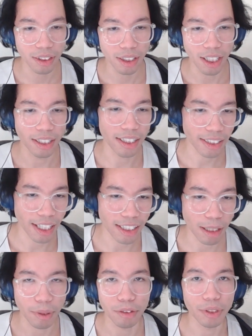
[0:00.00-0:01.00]
In this case,
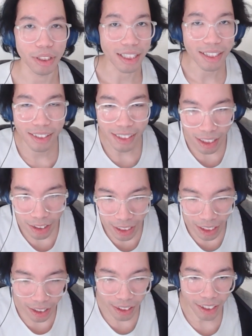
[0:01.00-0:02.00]
I'm not really selling
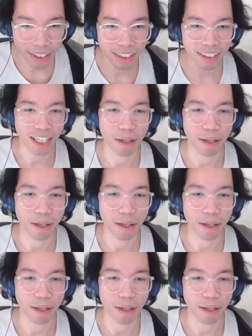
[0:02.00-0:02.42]
anything.